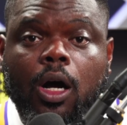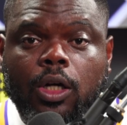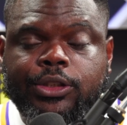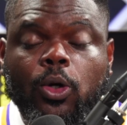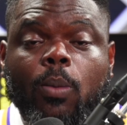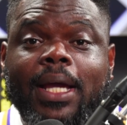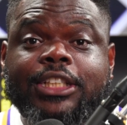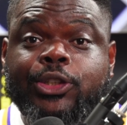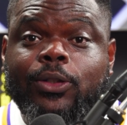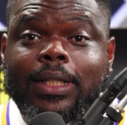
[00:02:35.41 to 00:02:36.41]
Also, make
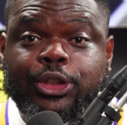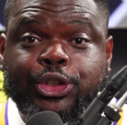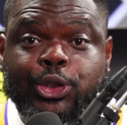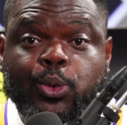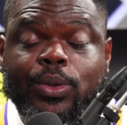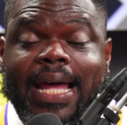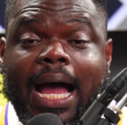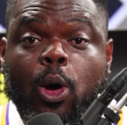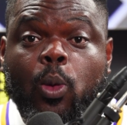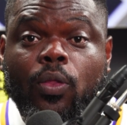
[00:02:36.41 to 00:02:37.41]
sure that you shoot
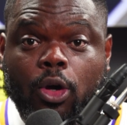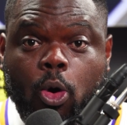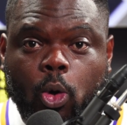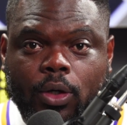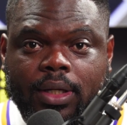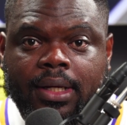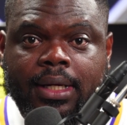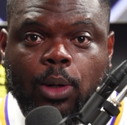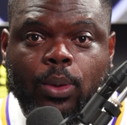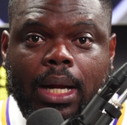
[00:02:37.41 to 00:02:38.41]
down the court.
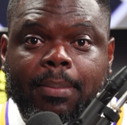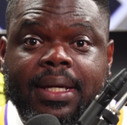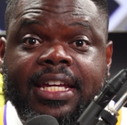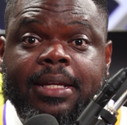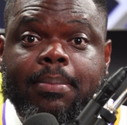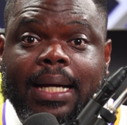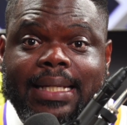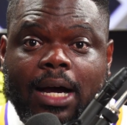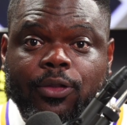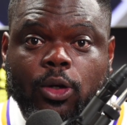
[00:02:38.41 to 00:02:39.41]
And what I mean by
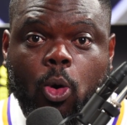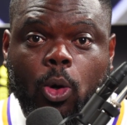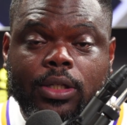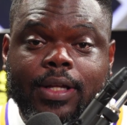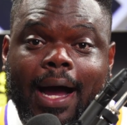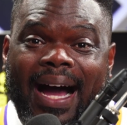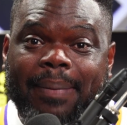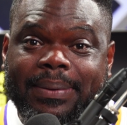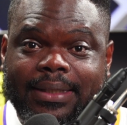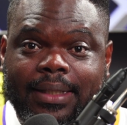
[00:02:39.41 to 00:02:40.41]
down the court, the
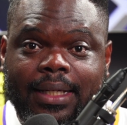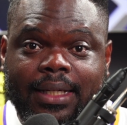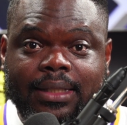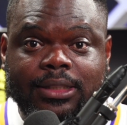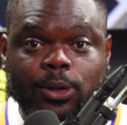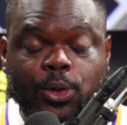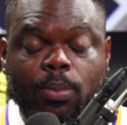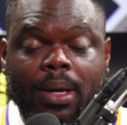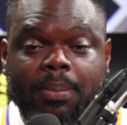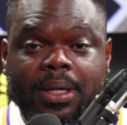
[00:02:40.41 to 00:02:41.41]
opposite end. So you
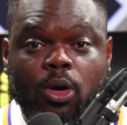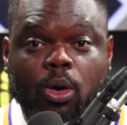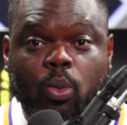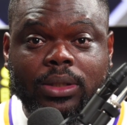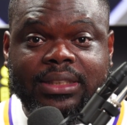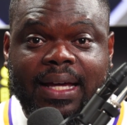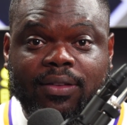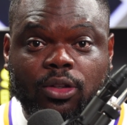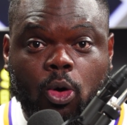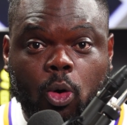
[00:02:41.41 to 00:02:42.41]
may be on one side
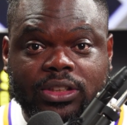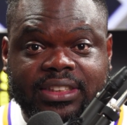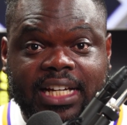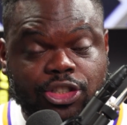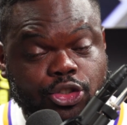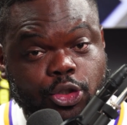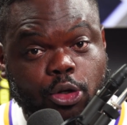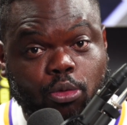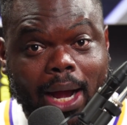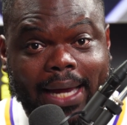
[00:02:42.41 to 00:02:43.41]
of the court stationed to
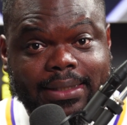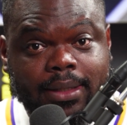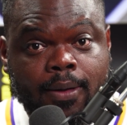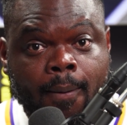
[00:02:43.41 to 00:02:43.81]
your right,